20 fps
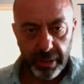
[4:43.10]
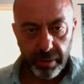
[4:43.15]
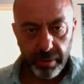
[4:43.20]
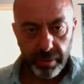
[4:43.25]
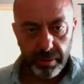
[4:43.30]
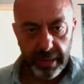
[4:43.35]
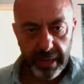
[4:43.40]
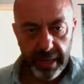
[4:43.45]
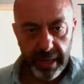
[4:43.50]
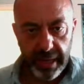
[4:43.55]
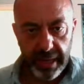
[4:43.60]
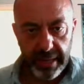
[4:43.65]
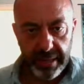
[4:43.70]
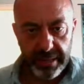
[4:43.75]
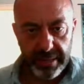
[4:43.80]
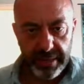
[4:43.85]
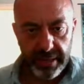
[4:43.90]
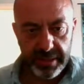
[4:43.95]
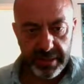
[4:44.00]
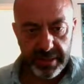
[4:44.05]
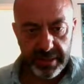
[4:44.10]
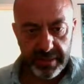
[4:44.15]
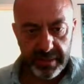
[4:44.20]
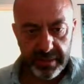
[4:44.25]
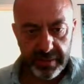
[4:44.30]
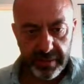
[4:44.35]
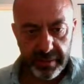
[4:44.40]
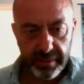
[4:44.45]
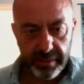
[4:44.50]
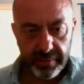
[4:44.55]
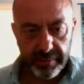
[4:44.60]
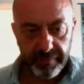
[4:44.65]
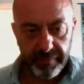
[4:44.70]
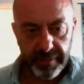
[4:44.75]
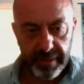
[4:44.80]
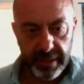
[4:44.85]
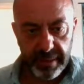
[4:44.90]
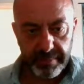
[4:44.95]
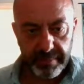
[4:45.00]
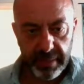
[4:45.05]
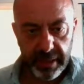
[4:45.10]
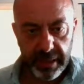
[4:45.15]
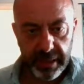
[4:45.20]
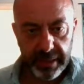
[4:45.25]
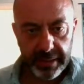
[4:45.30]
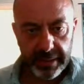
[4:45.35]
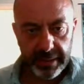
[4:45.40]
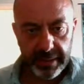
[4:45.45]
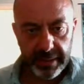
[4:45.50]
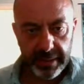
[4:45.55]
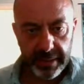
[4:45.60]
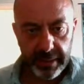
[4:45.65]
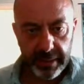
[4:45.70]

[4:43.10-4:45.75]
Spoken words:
Okay, change of them, and